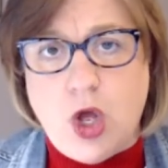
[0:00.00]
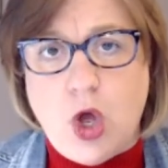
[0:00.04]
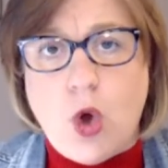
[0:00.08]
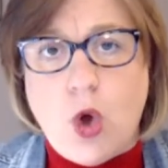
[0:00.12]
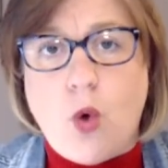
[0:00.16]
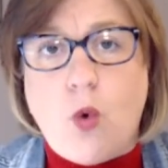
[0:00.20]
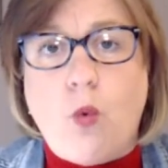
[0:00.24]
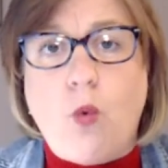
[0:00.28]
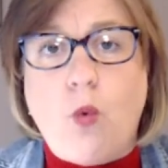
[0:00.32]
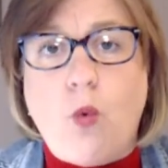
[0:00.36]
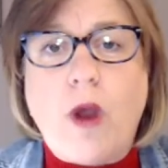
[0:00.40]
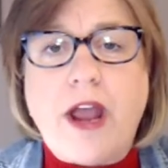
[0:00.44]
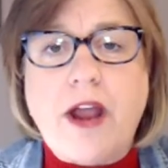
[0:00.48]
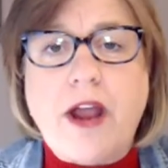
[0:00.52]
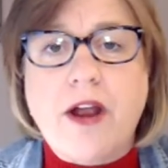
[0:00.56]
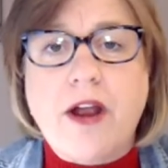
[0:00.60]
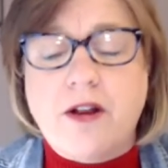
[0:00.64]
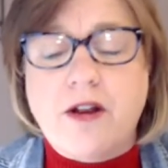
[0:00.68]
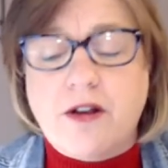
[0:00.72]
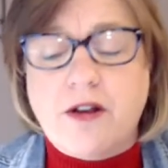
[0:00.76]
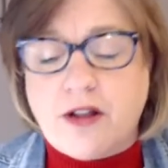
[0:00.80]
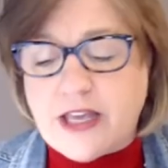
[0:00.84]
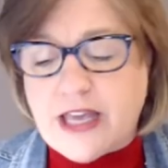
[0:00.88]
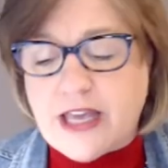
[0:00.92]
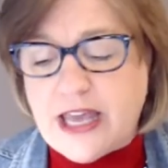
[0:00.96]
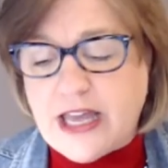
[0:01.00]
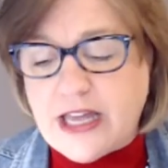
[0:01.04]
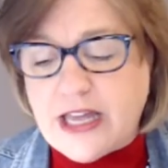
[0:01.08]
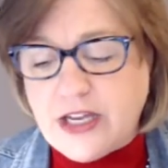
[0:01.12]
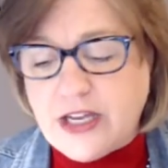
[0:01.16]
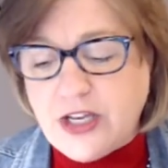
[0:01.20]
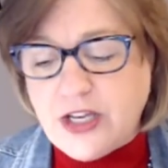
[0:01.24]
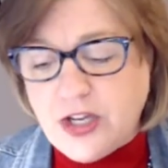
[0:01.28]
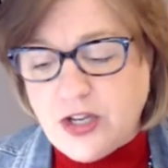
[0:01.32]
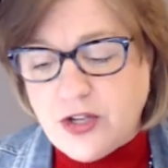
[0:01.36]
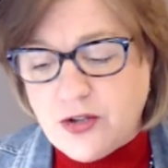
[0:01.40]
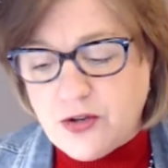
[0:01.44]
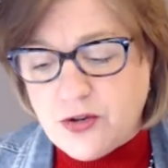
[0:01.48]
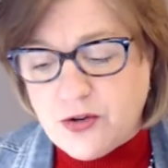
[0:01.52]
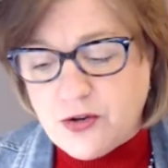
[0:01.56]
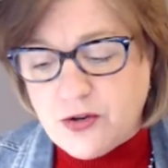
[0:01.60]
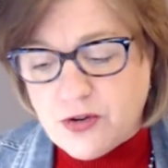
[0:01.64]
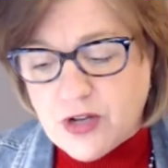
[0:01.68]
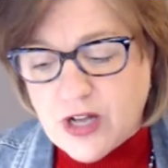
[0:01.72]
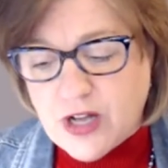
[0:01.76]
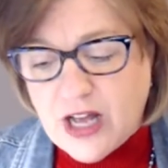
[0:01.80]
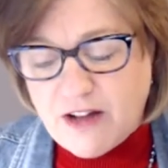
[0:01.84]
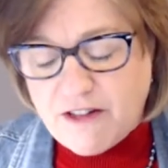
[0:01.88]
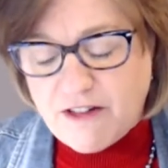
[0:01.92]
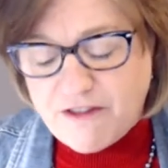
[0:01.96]
Where can you
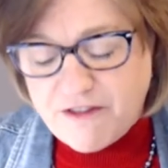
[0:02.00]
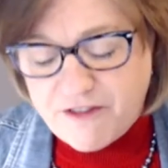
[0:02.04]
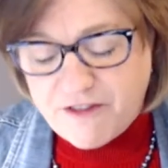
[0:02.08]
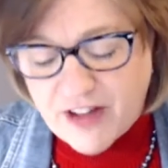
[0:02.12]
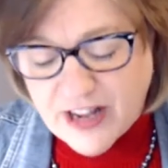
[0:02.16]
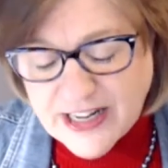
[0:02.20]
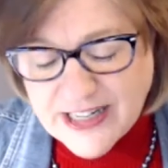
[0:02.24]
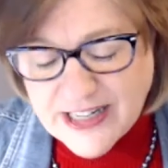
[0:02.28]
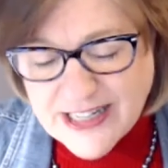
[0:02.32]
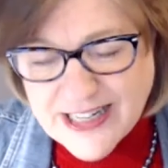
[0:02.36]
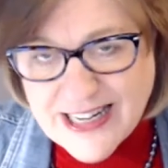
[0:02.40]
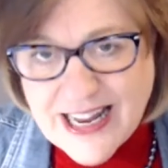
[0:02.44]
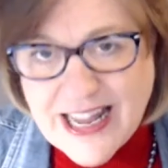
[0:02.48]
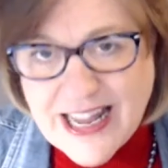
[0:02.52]
find an